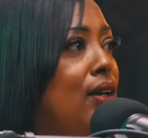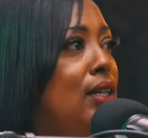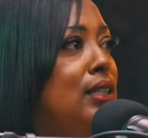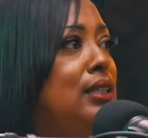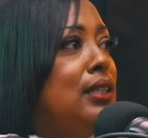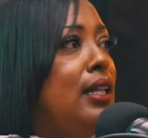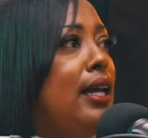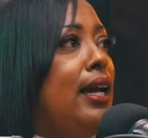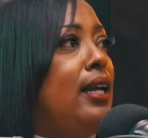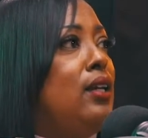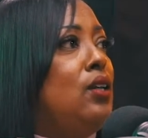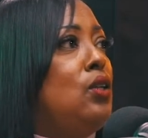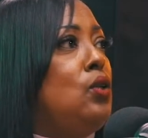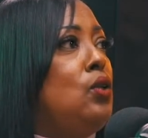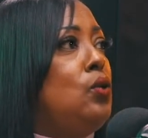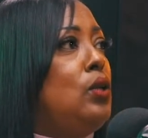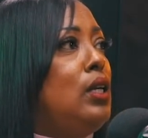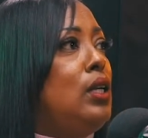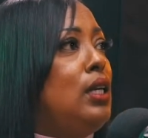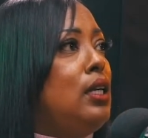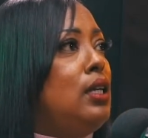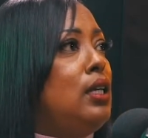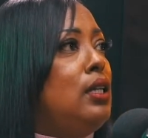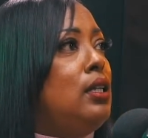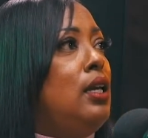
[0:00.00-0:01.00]
It's like you
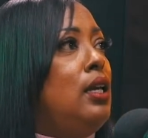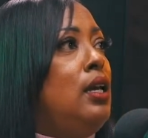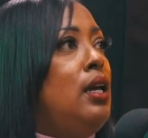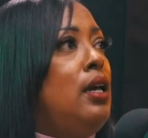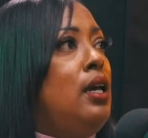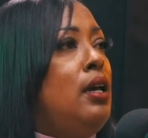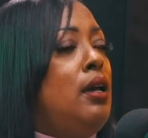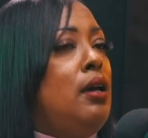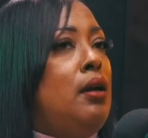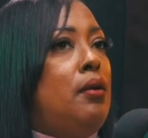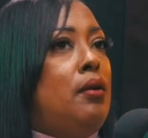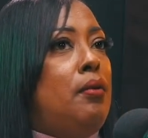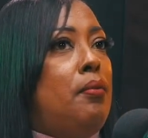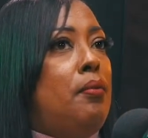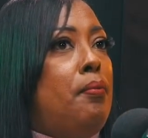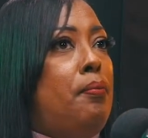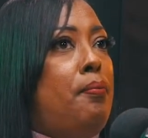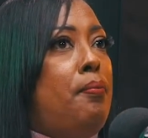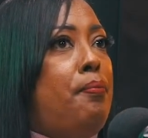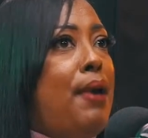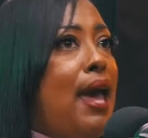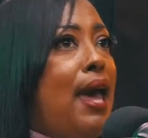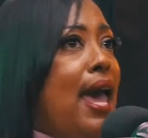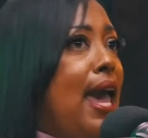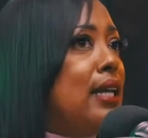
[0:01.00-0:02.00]
get
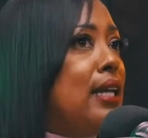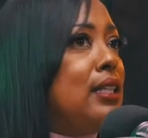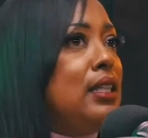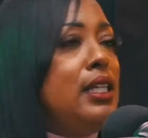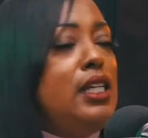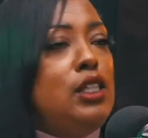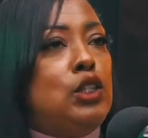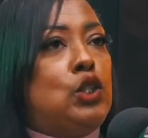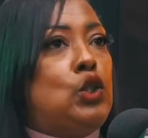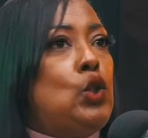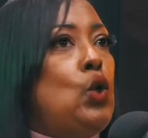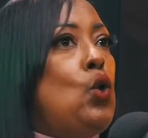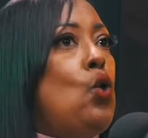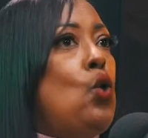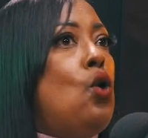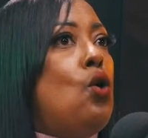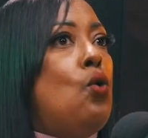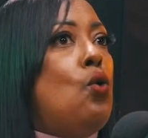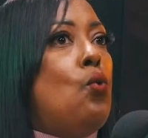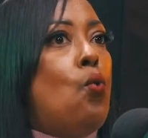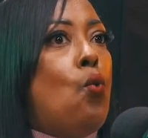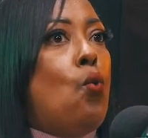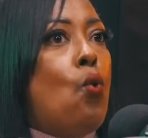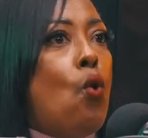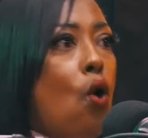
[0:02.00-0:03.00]
backed into a
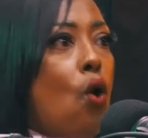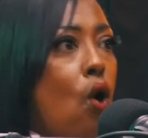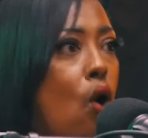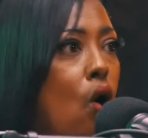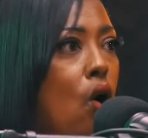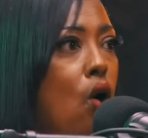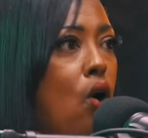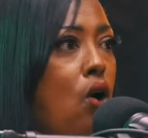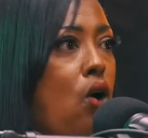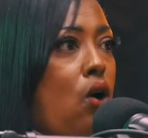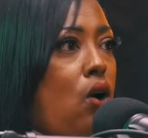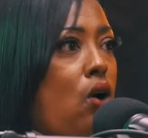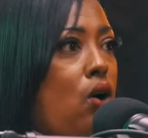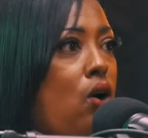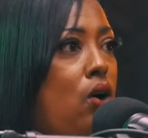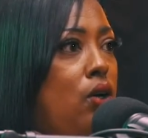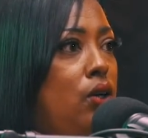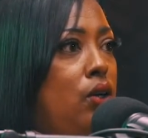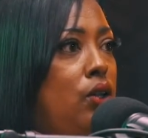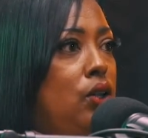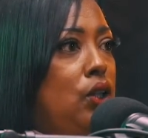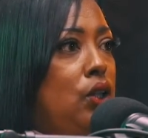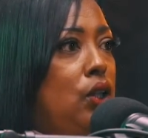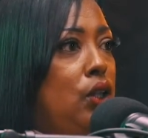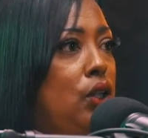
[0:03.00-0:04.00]
wall
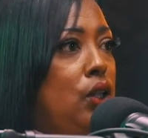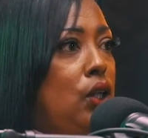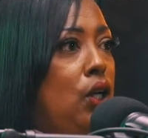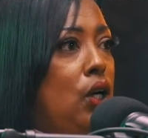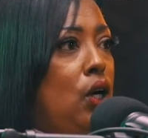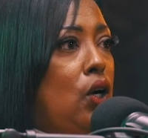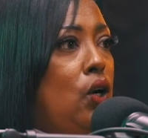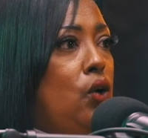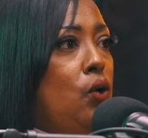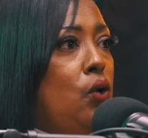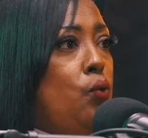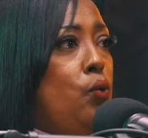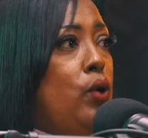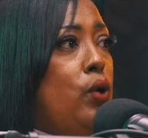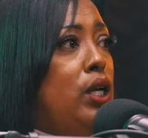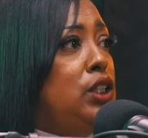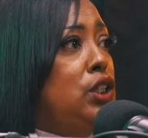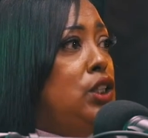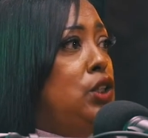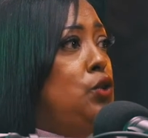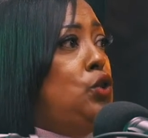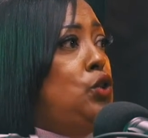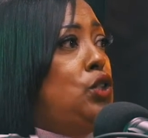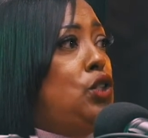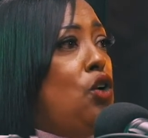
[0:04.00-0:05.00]
you know,
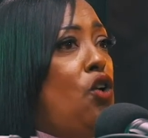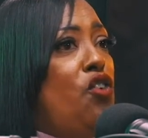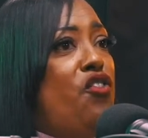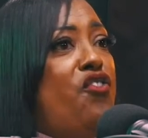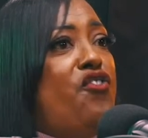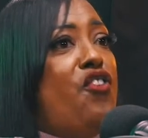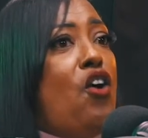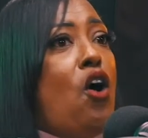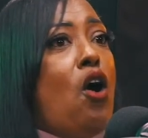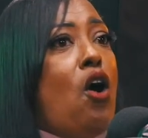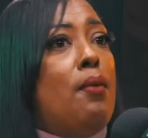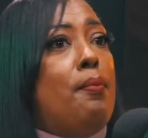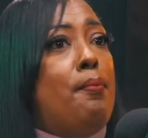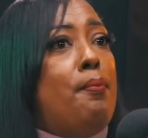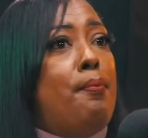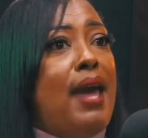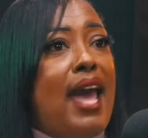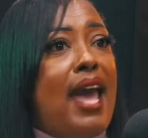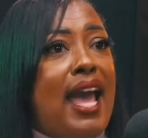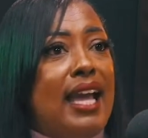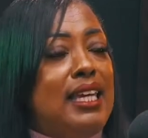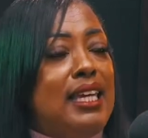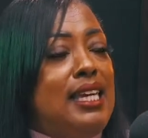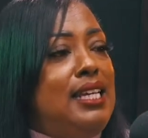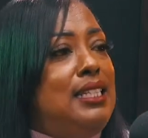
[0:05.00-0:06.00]
once you so far
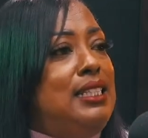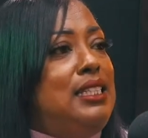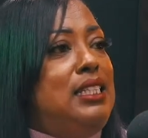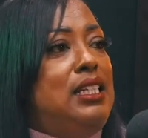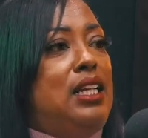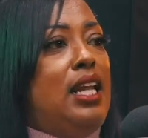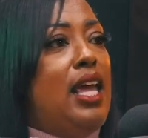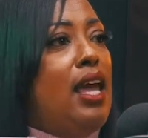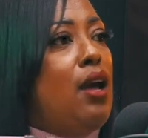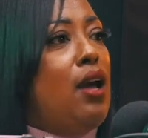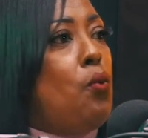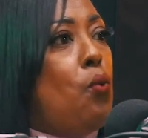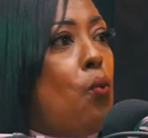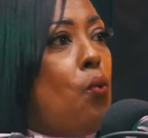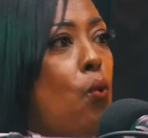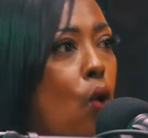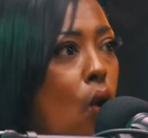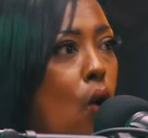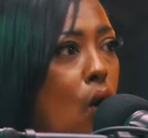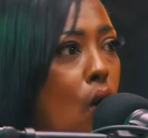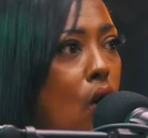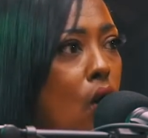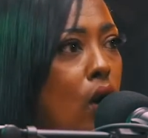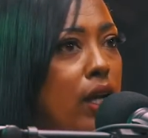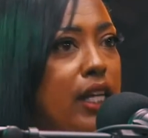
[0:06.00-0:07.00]
back into that
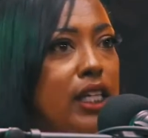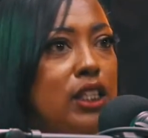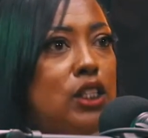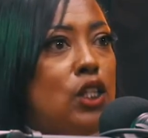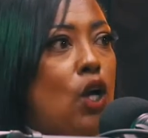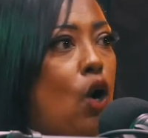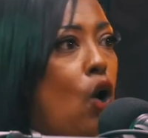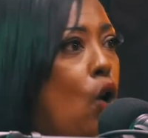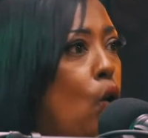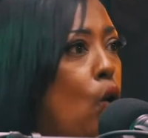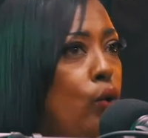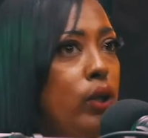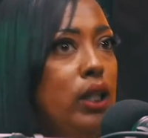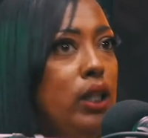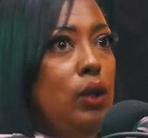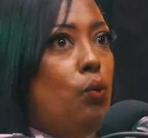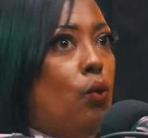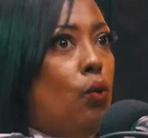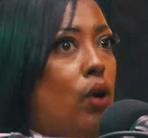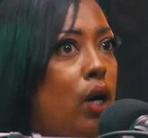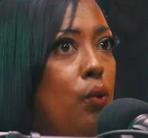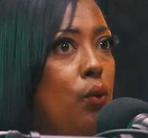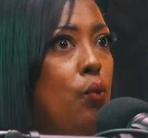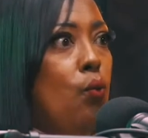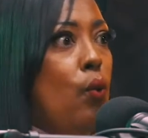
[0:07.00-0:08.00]
wall, it's only
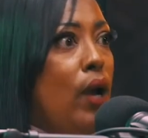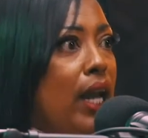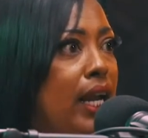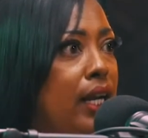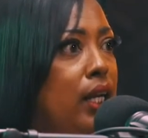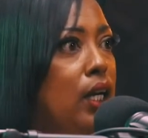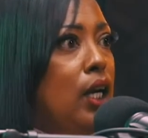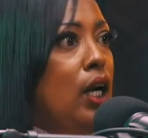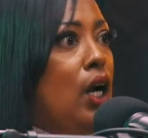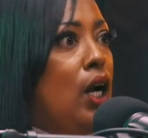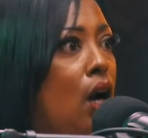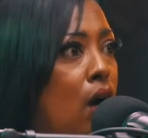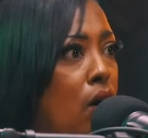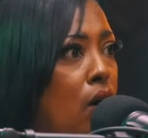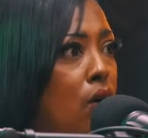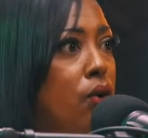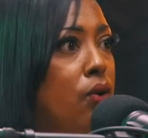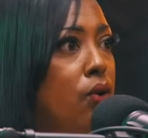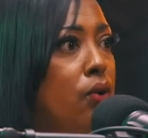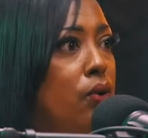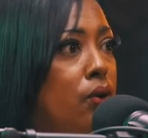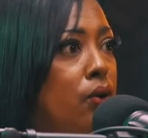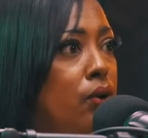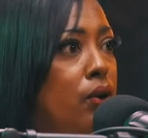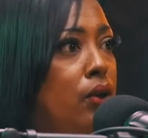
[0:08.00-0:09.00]
one way to
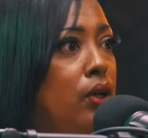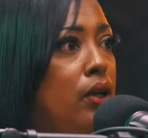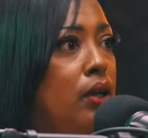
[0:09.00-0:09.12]
go.